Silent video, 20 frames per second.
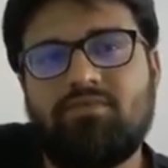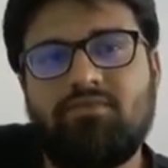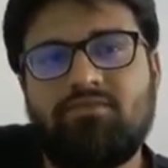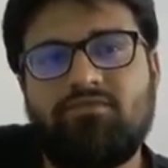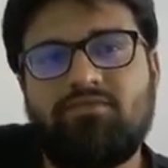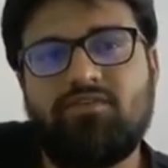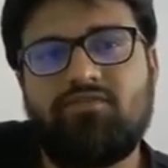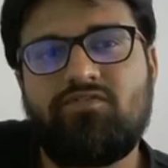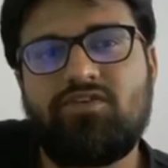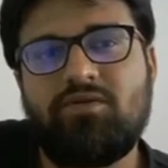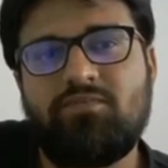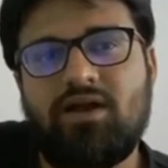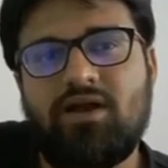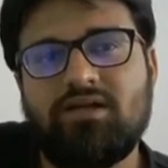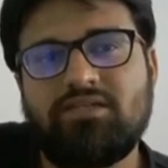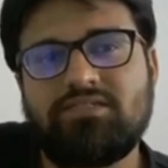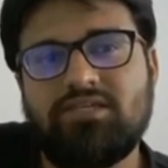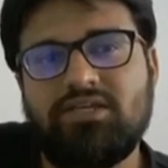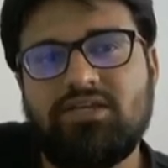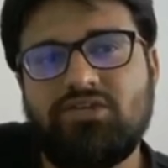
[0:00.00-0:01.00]
fifty
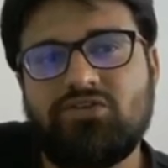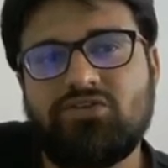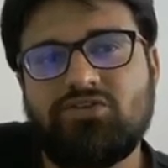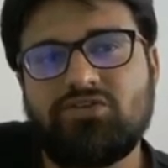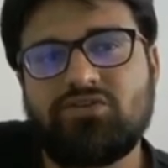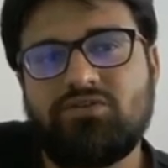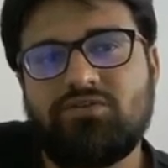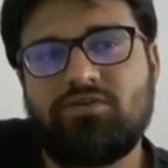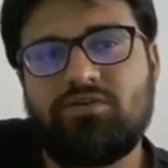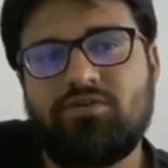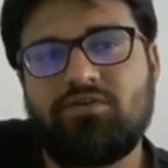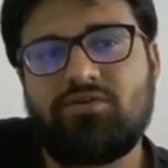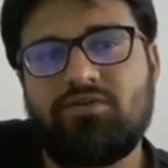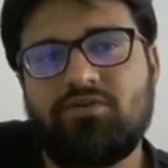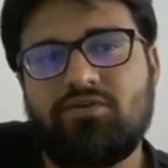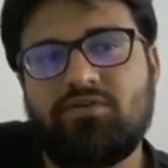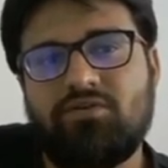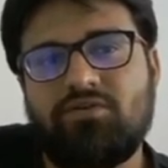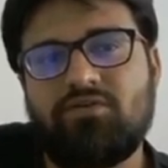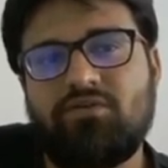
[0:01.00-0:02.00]
marks each,
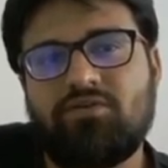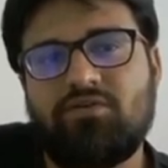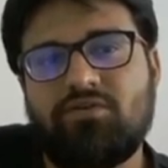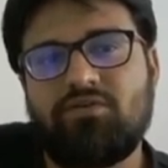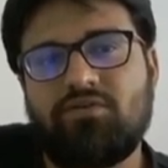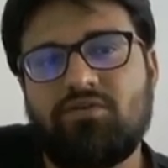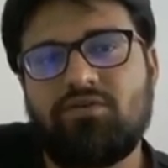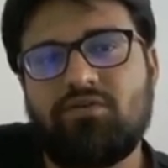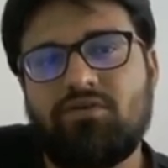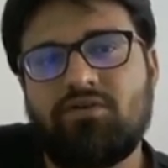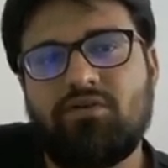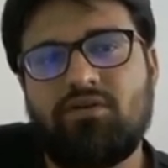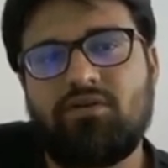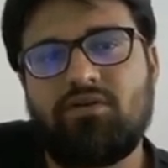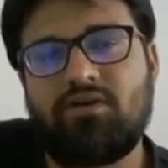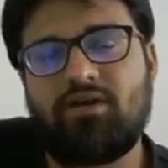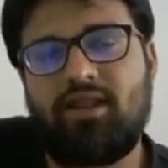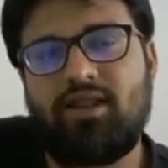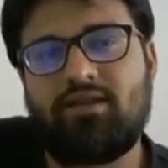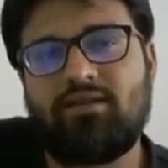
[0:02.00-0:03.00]

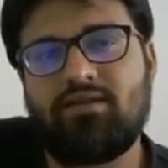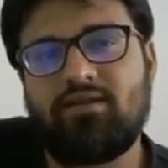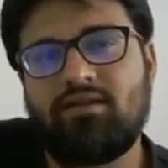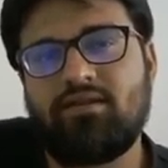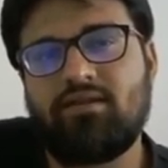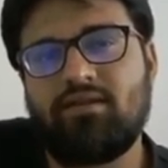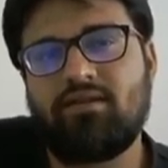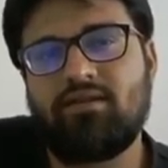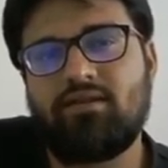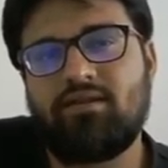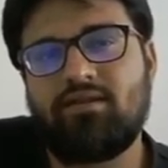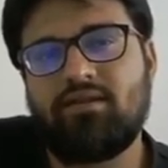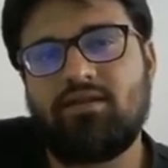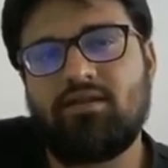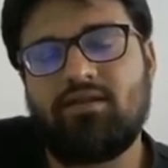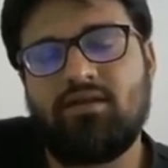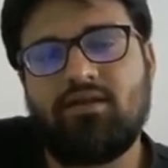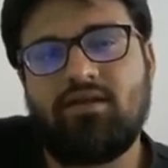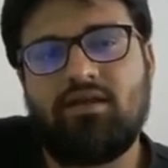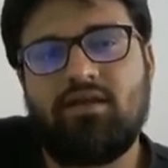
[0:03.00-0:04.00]
correct?
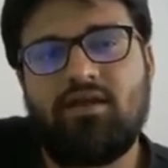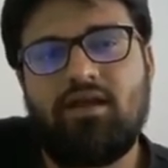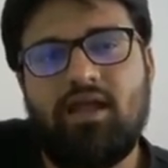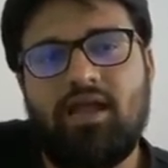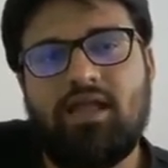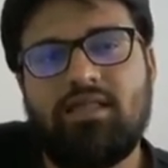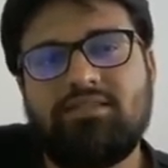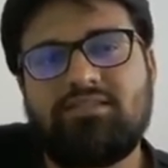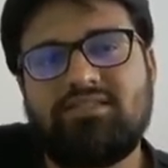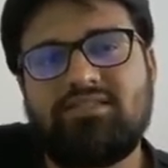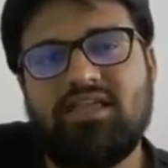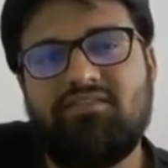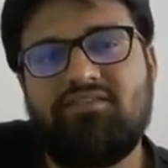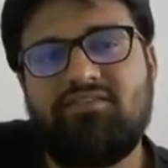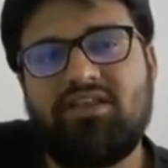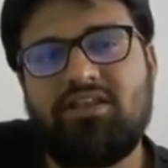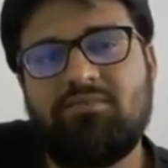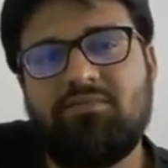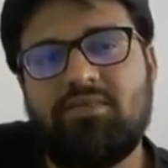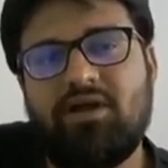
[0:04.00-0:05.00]
And
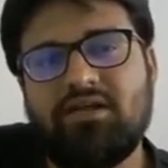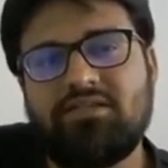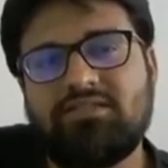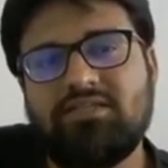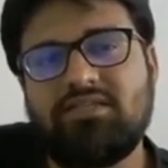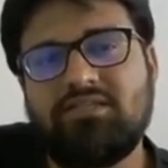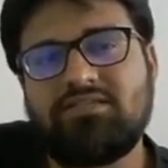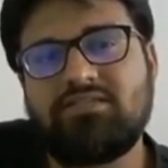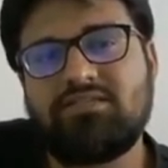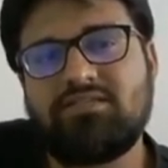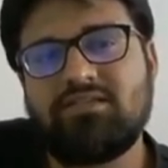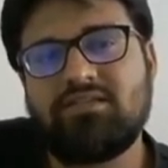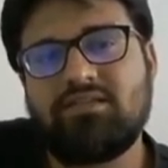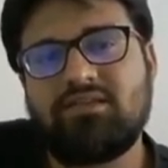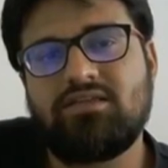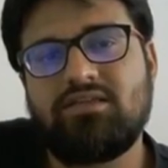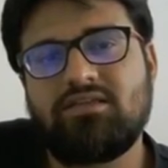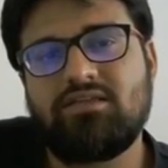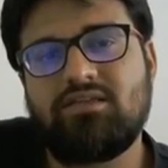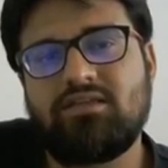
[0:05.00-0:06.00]
seventy marks is
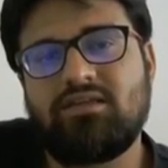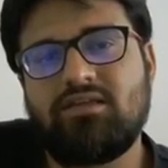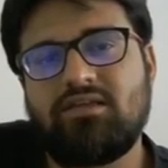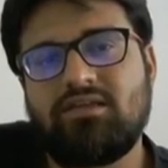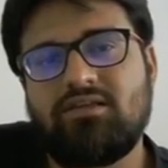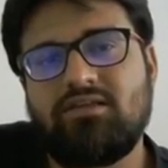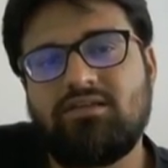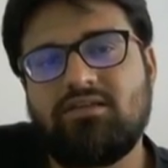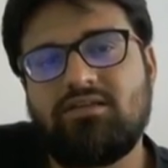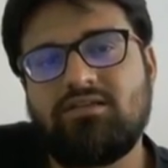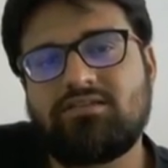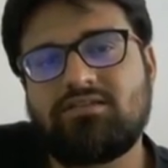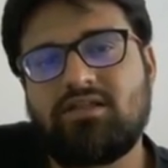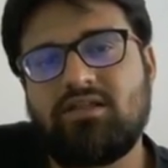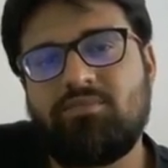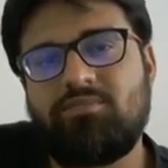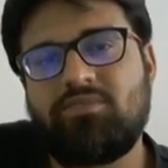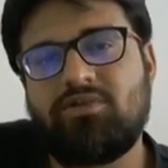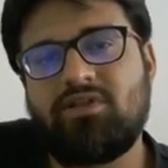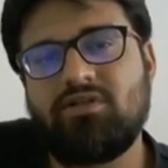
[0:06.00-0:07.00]

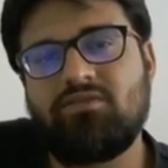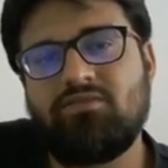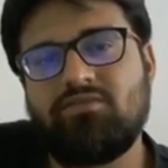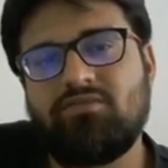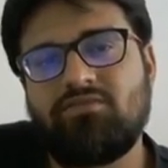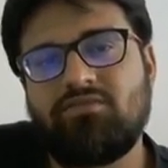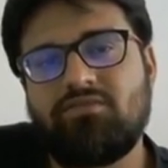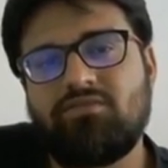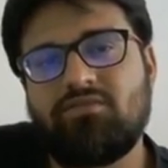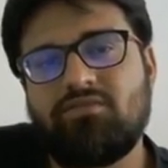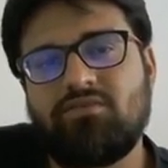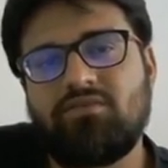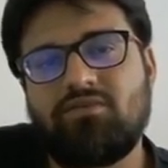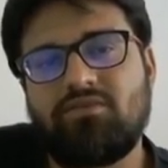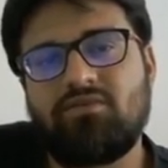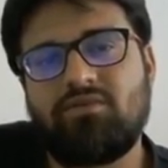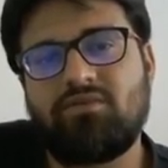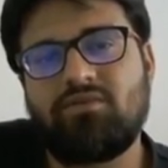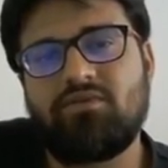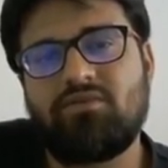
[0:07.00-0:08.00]
descriptive
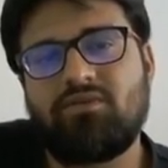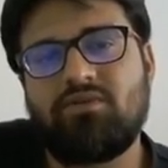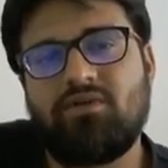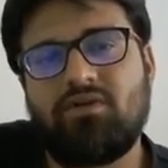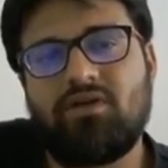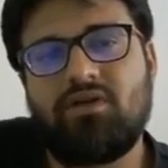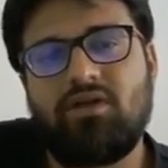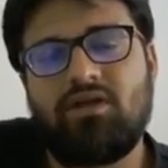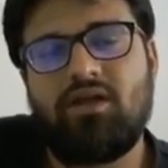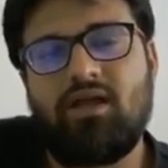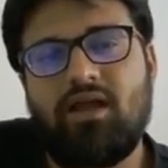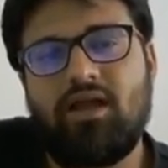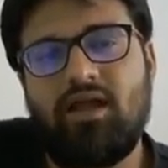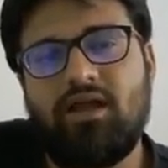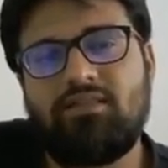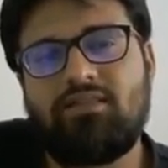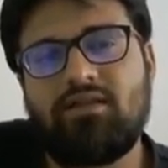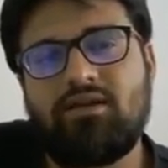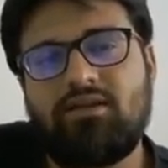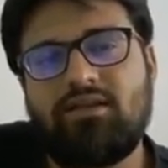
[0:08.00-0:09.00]

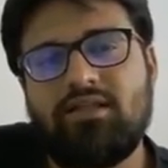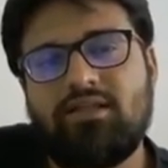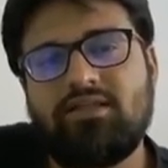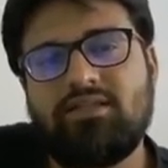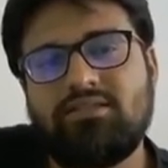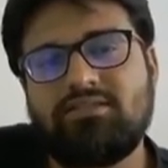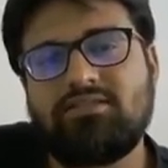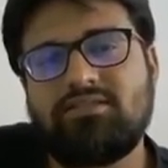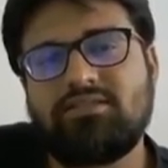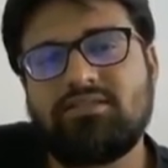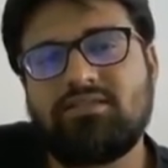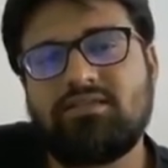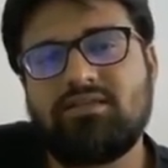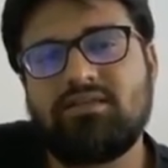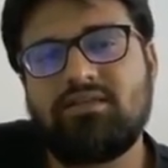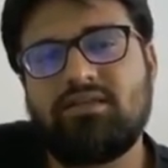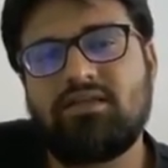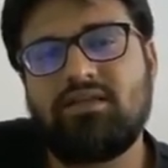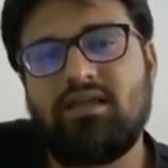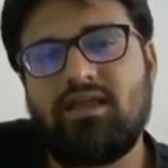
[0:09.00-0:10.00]
and thirty is
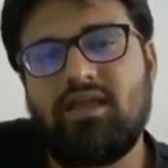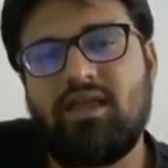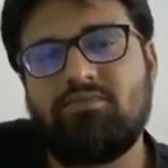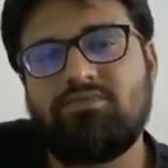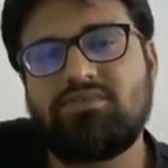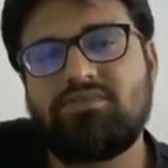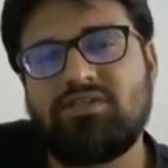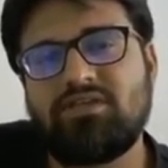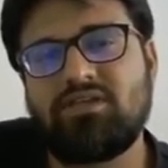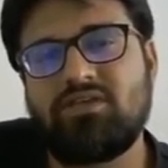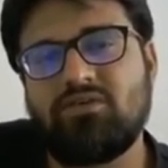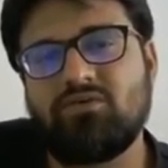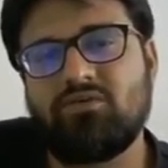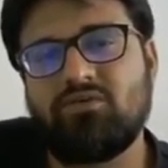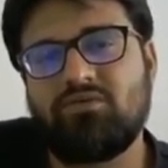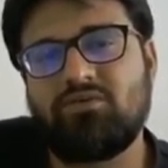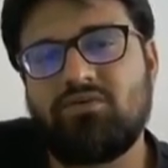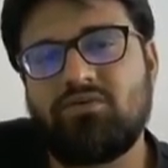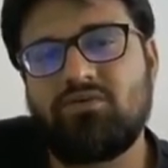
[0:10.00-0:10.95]
M C Q.